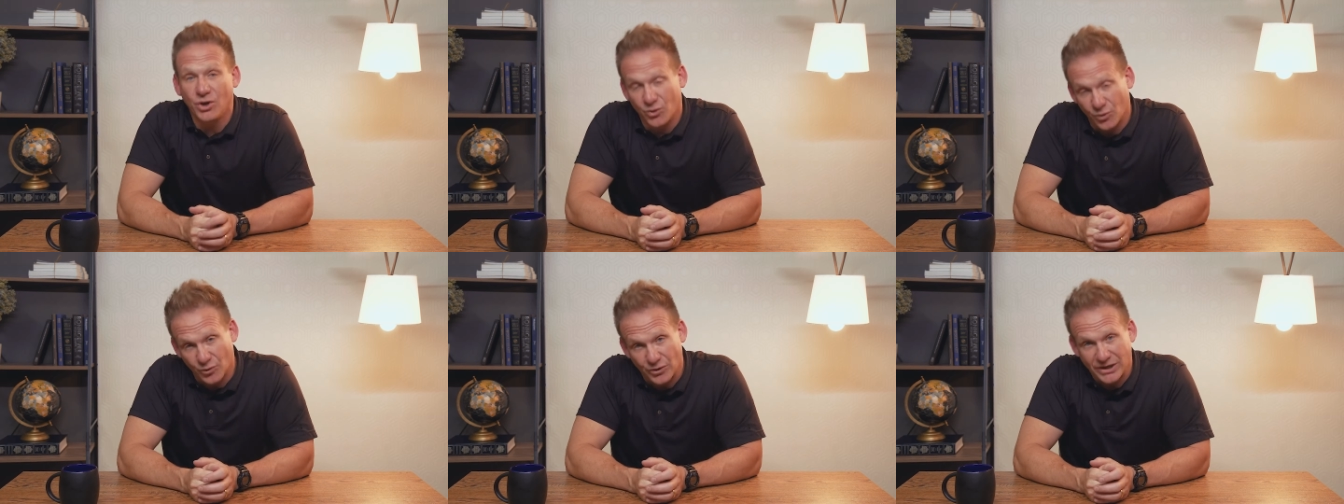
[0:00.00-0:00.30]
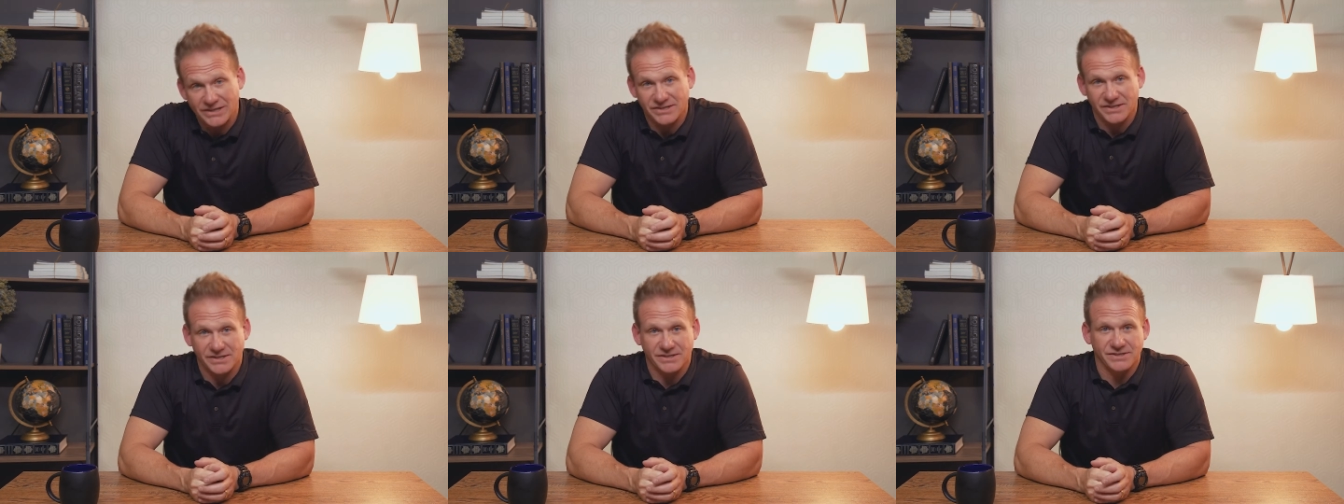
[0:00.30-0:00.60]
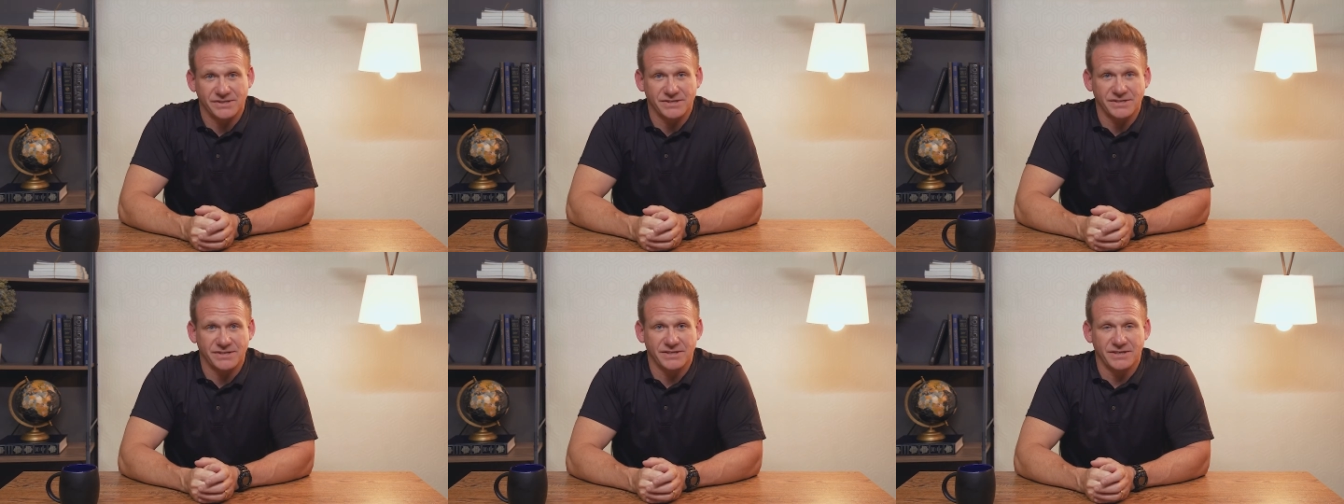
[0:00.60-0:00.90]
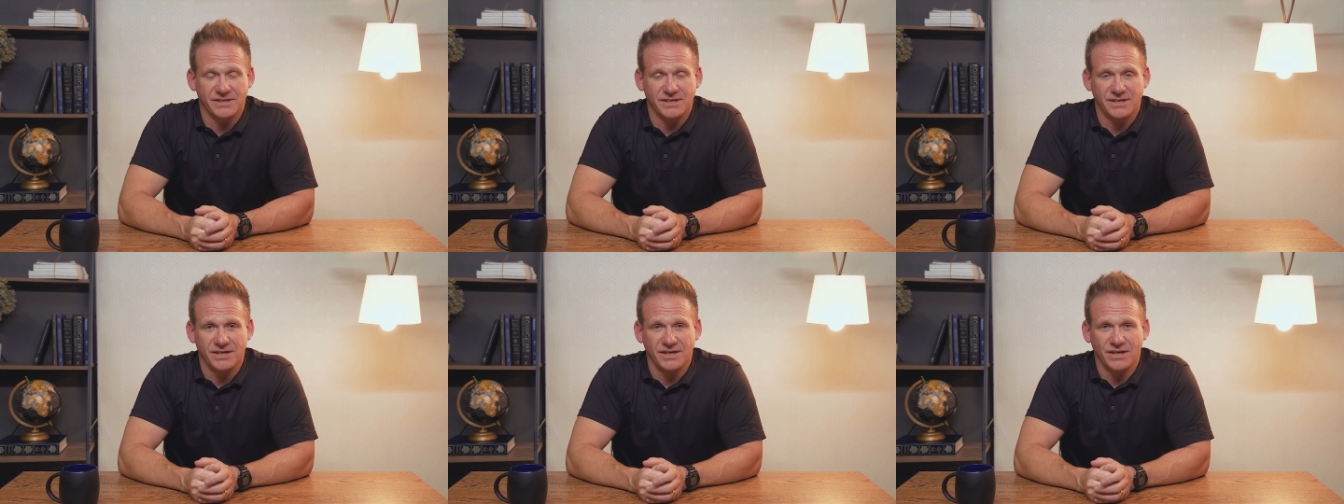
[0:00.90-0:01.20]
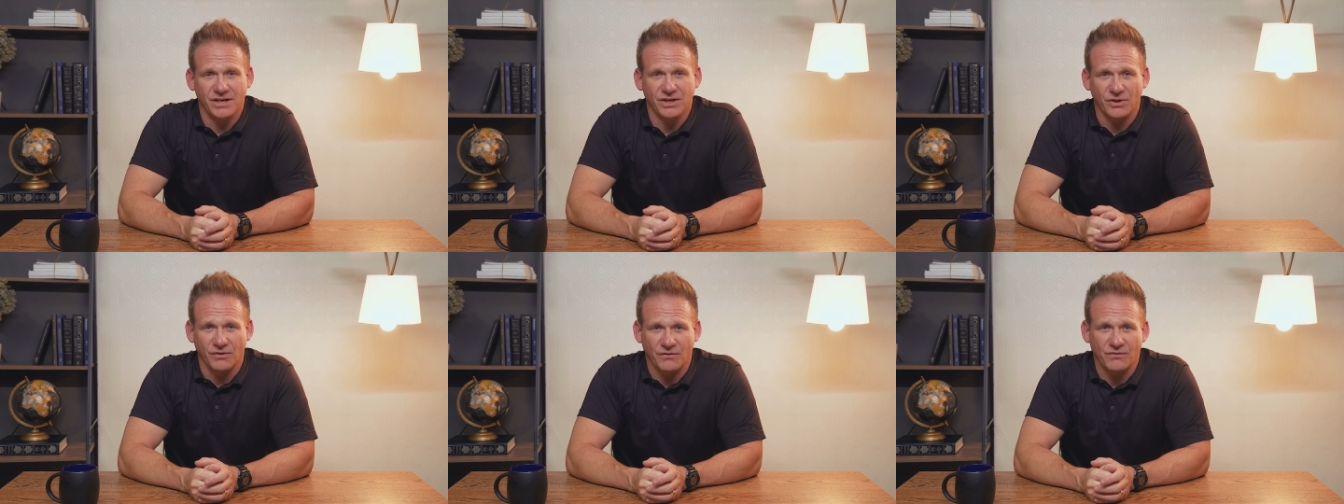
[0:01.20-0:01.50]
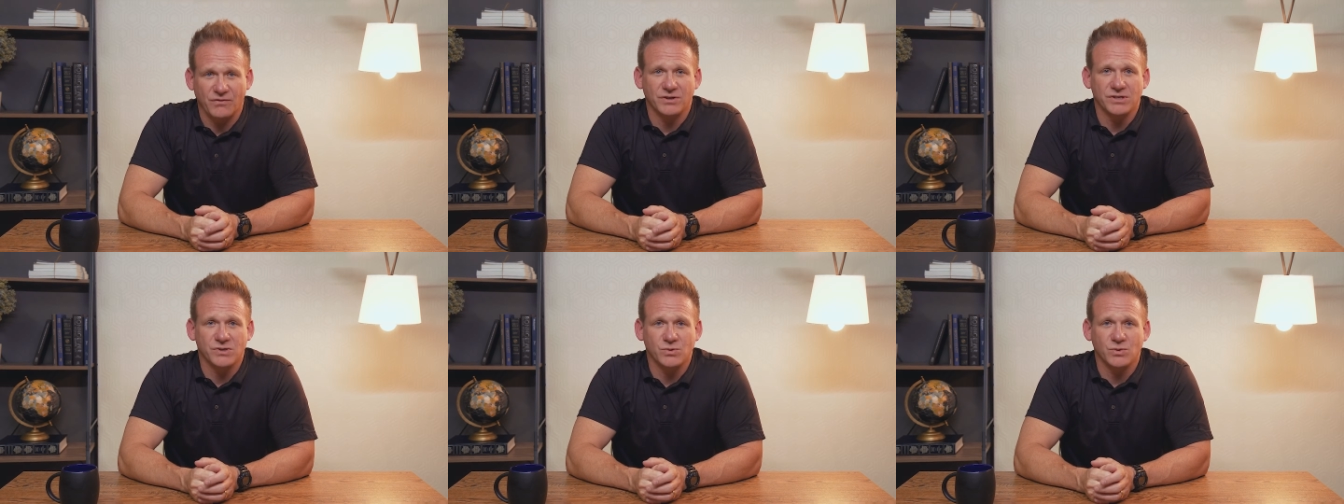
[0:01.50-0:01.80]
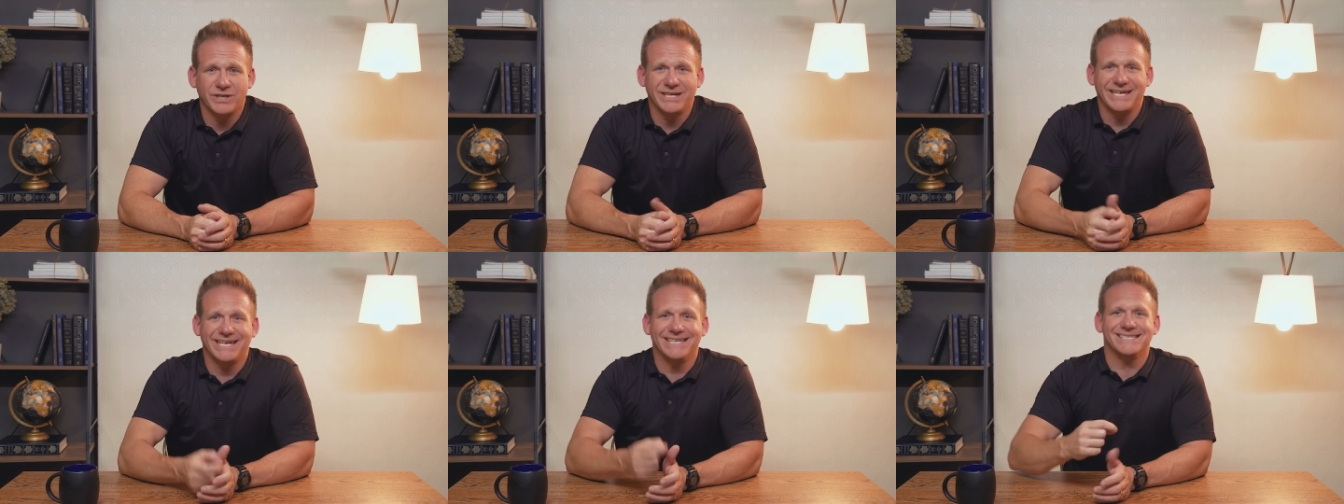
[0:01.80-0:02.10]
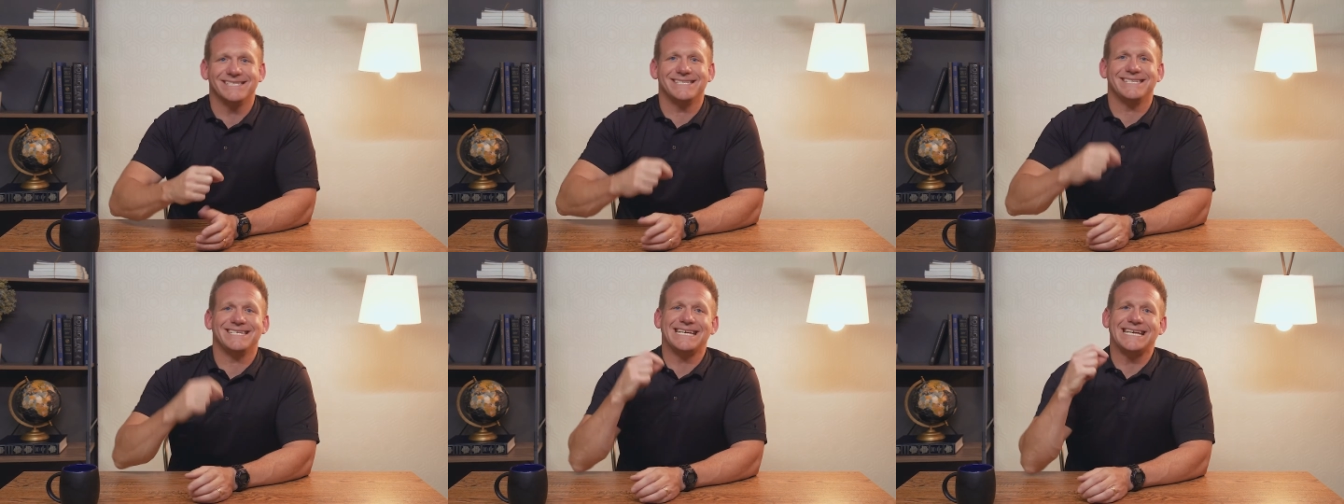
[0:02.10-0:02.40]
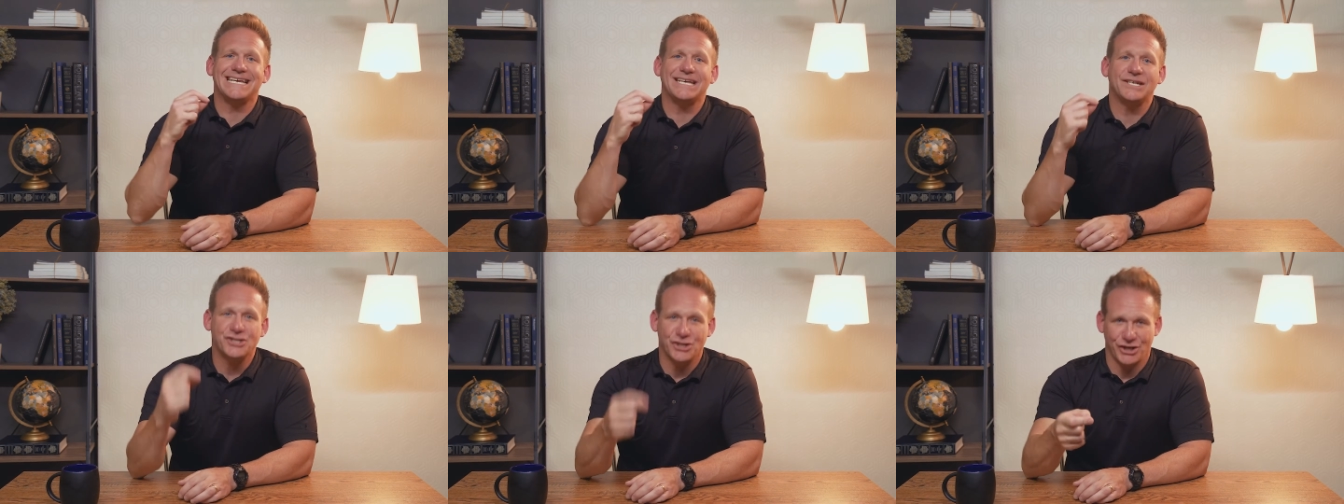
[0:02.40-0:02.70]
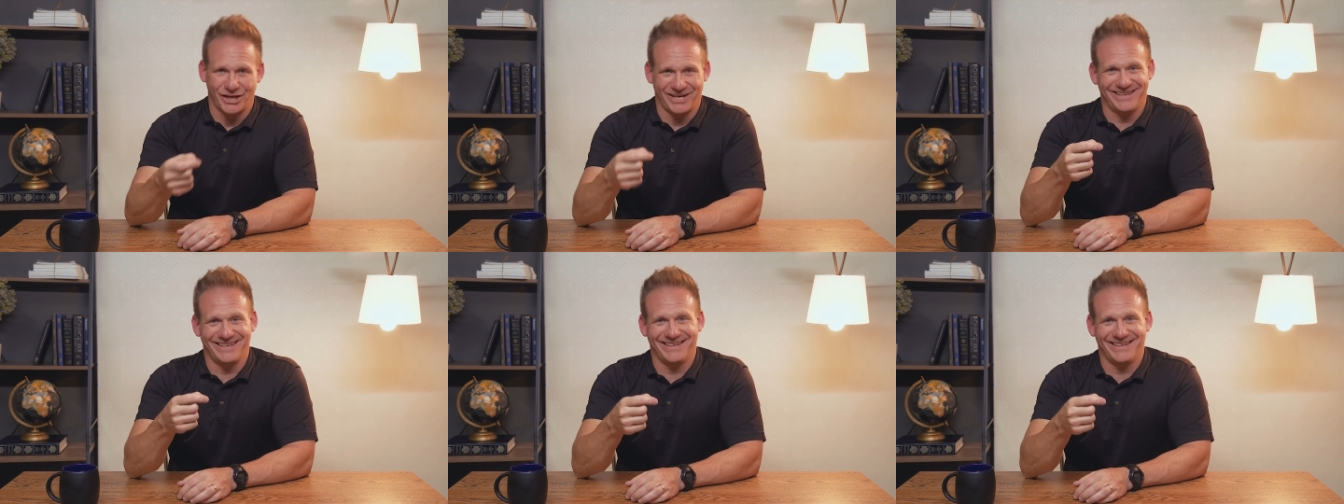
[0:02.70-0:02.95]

reasons. The first one is teaching.